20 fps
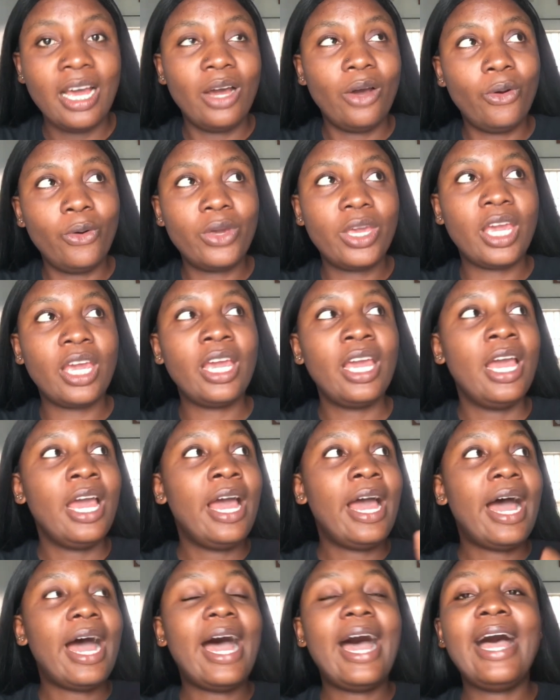Okay,
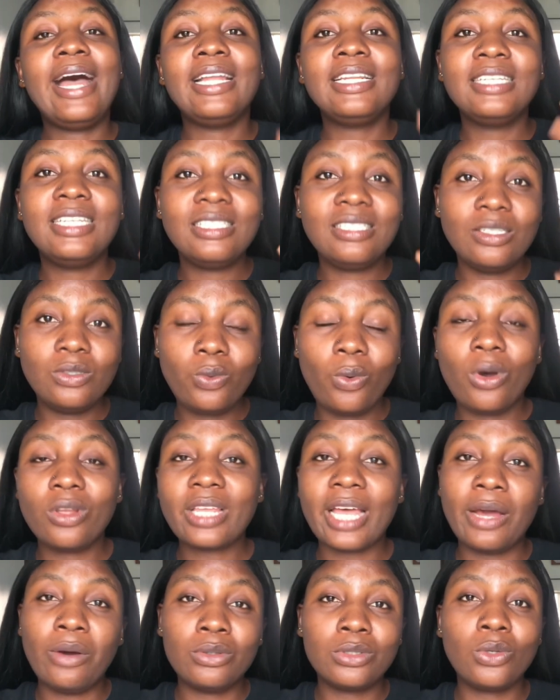and this is what
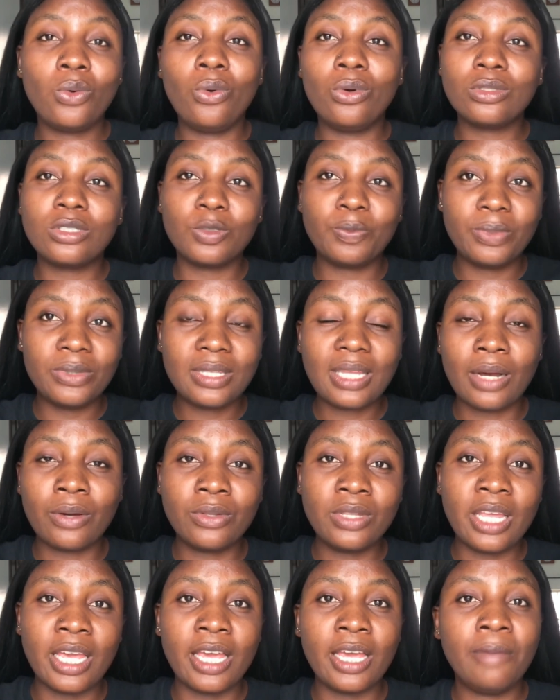I also want to put
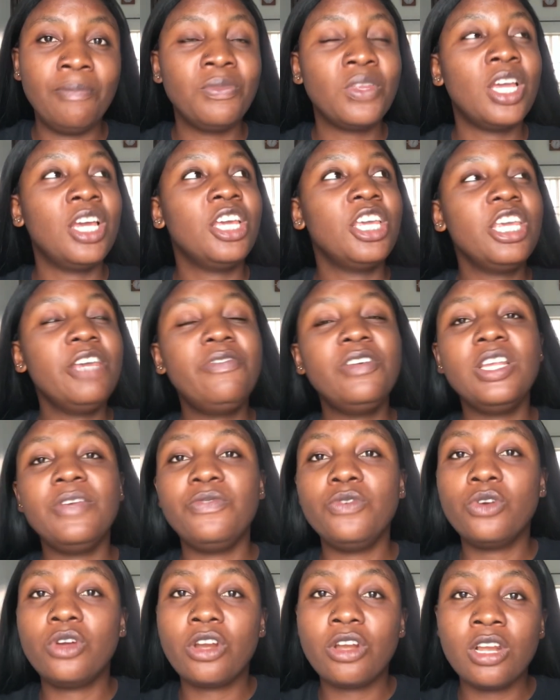out there. Even if
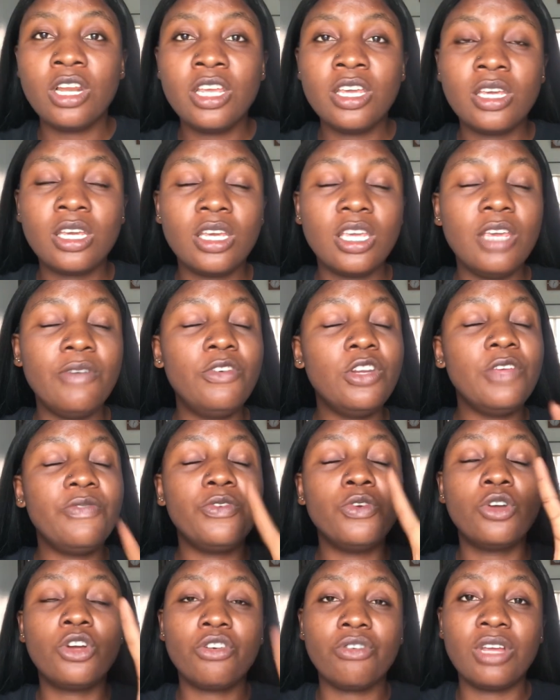
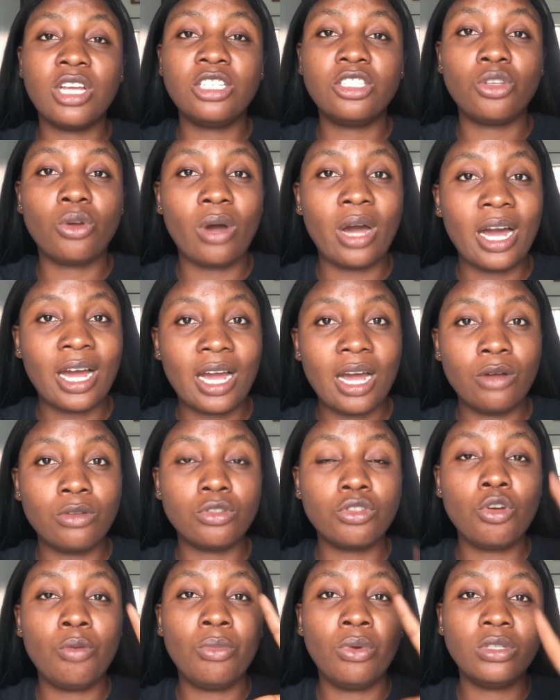you create your
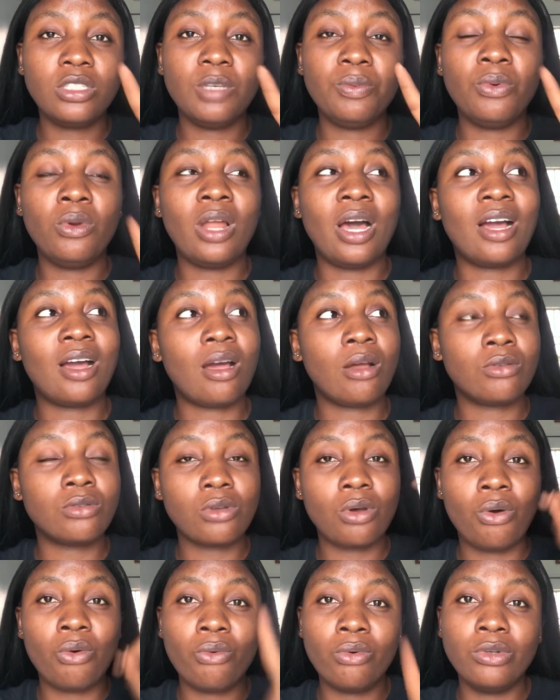account, your multiple accounts
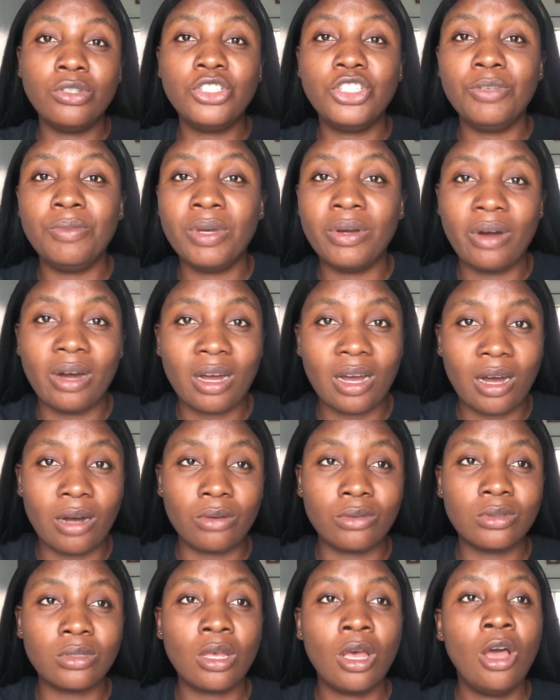on one Gmail
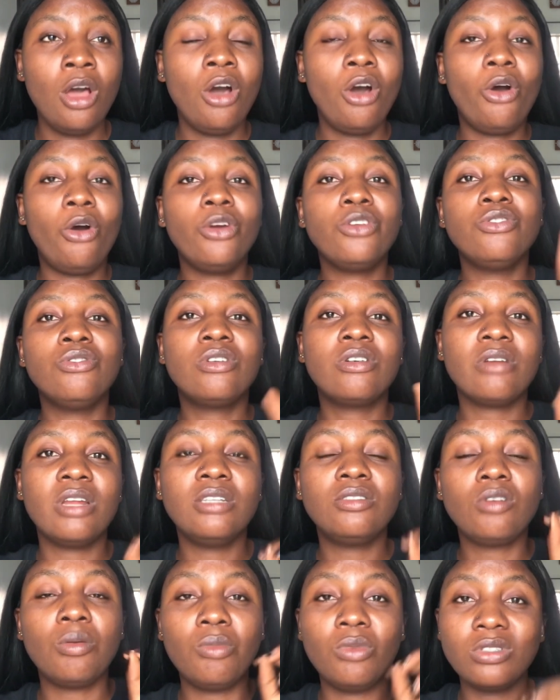account, or you
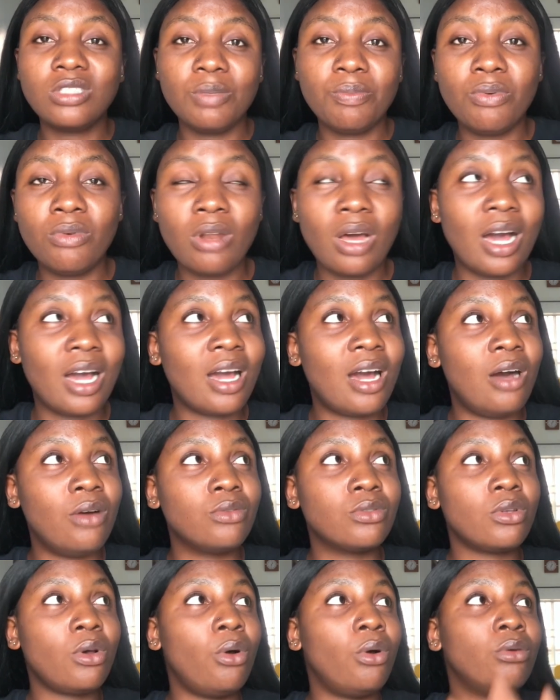create your multiple
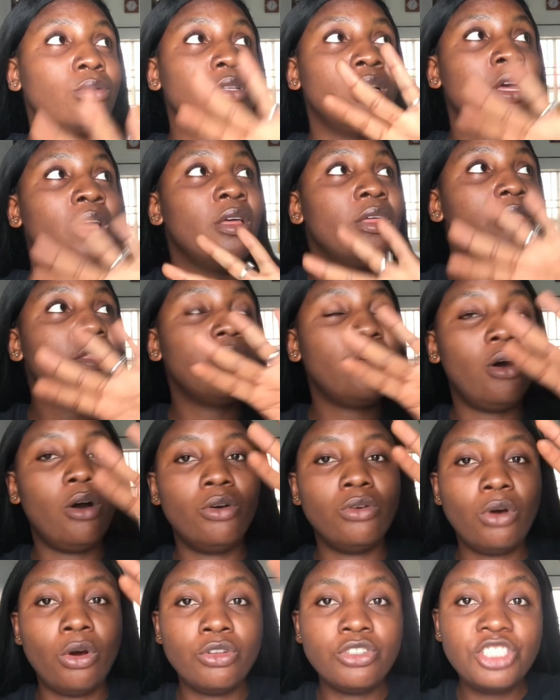accounts
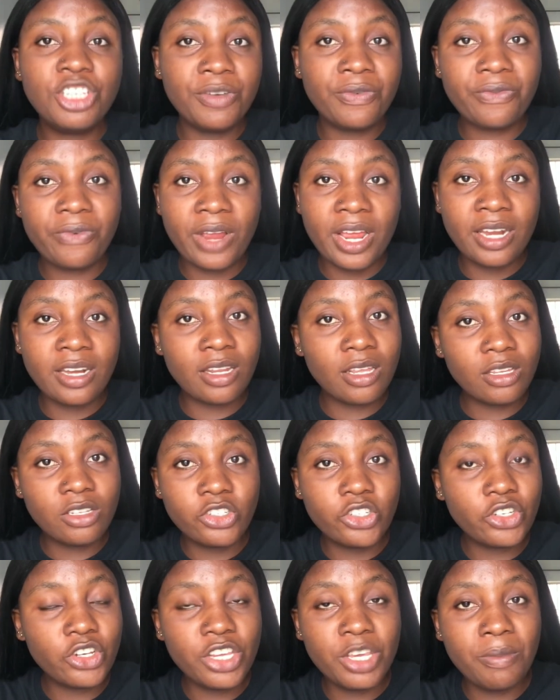on different
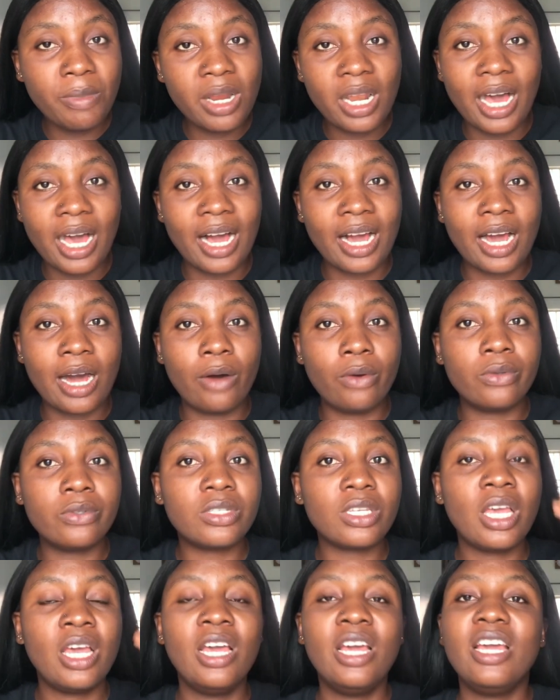email accounts,
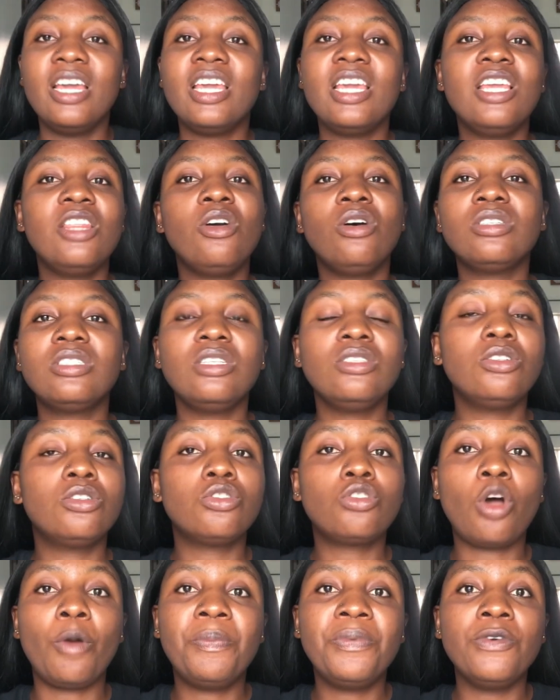it doesn't
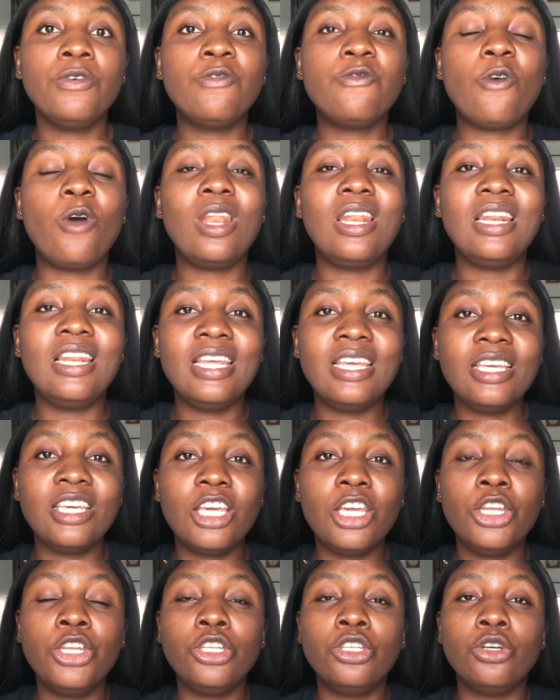stop you for
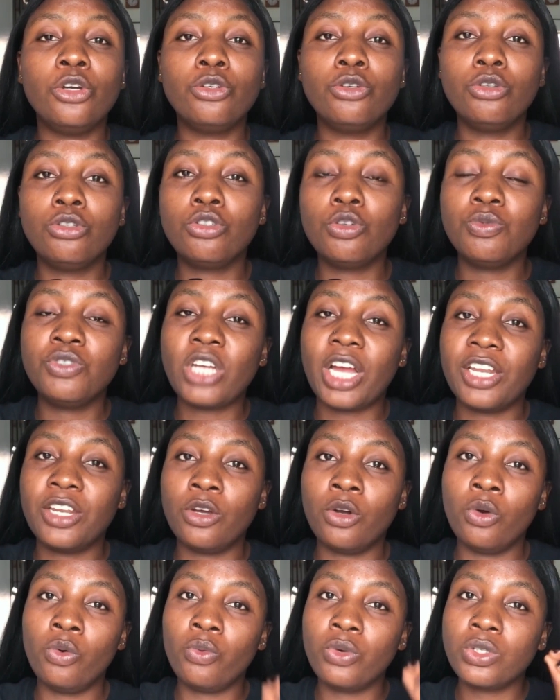linking your YouTube
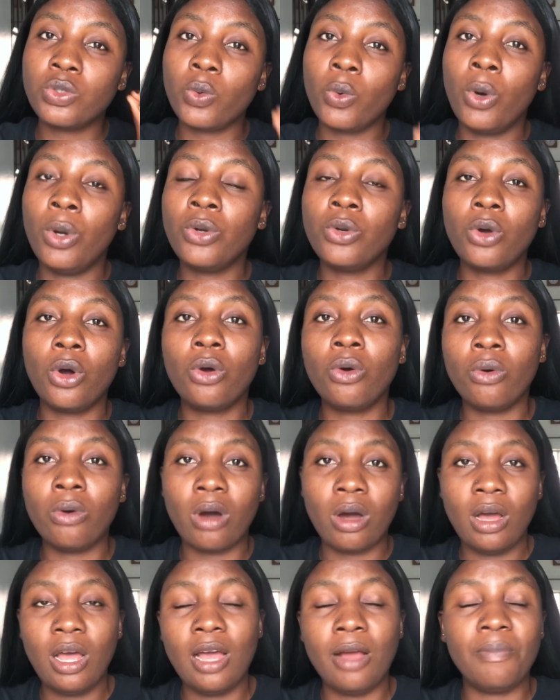channel with one Google
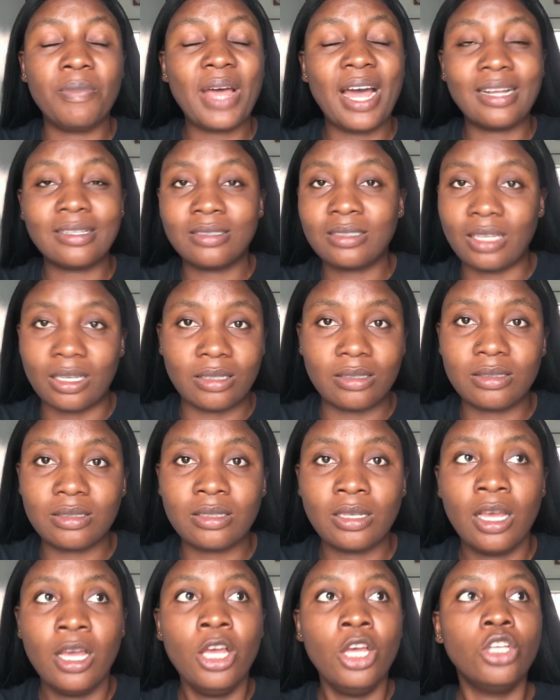AdSense.
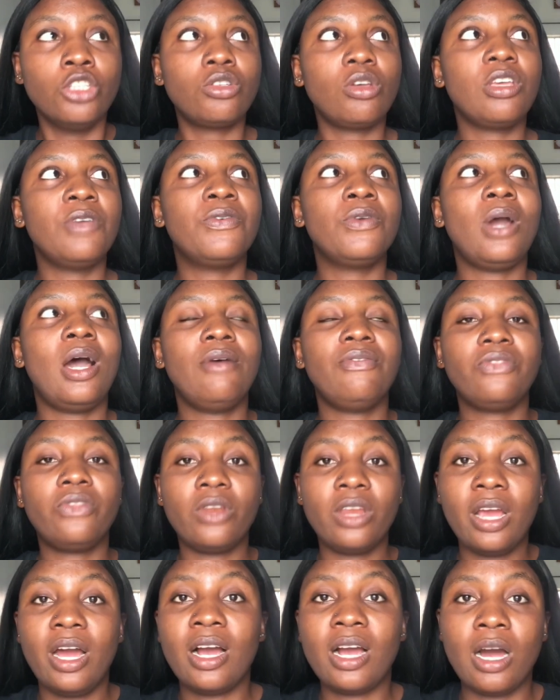So if you have
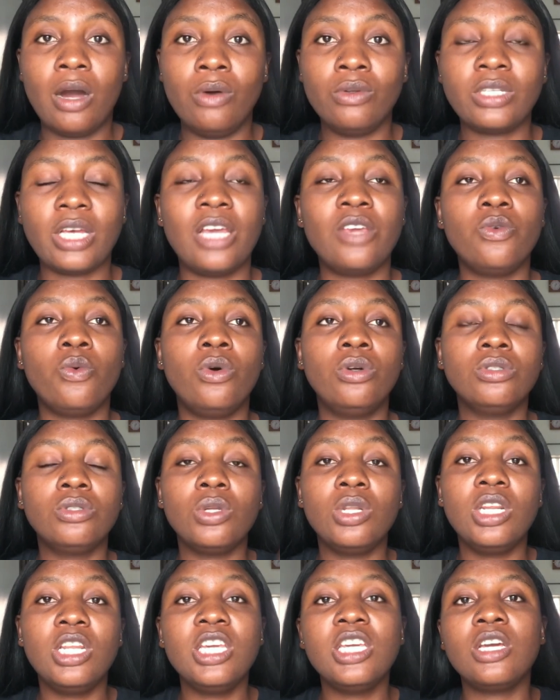three accounts and you want to
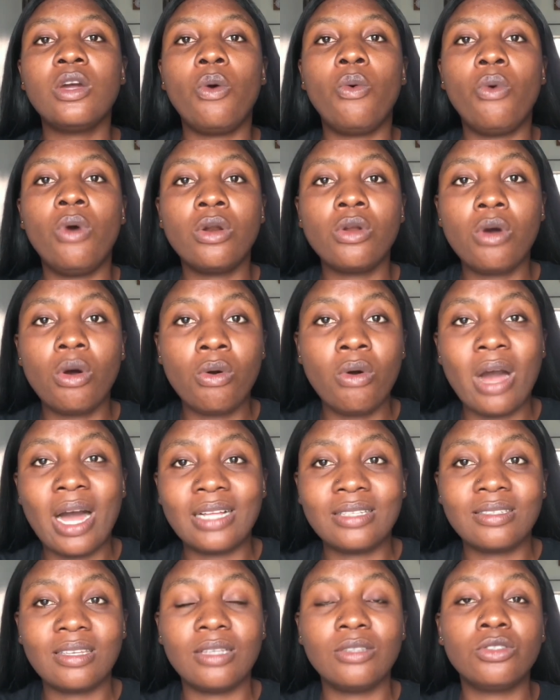link one Google
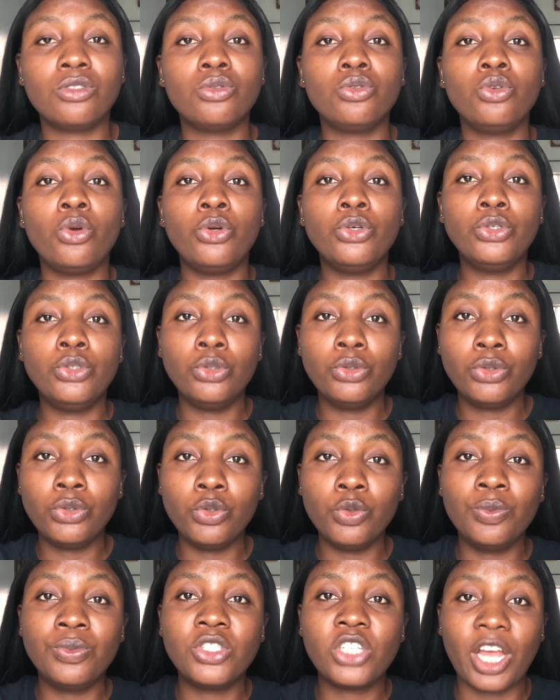AdSense to your
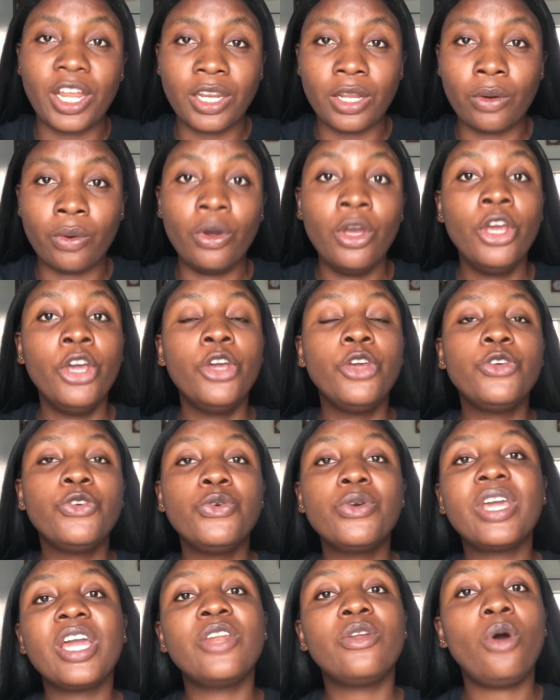YouTube channel, you
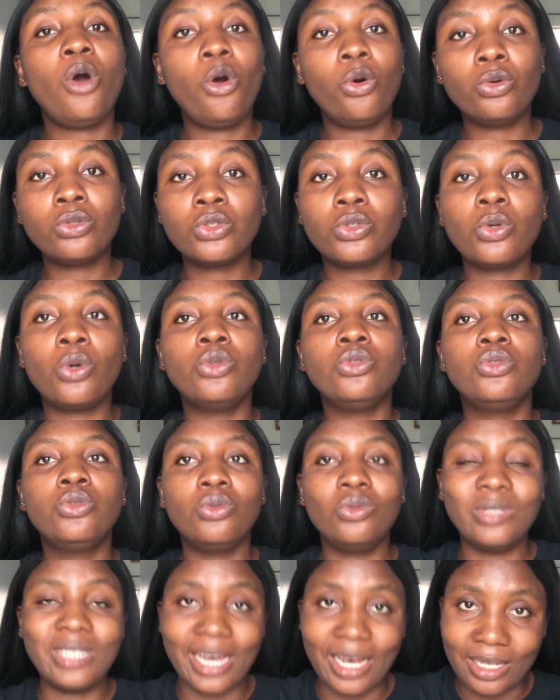can also
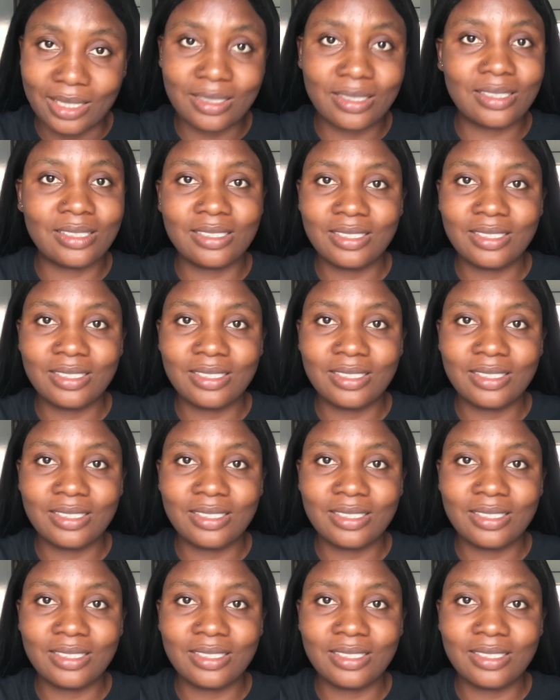do that.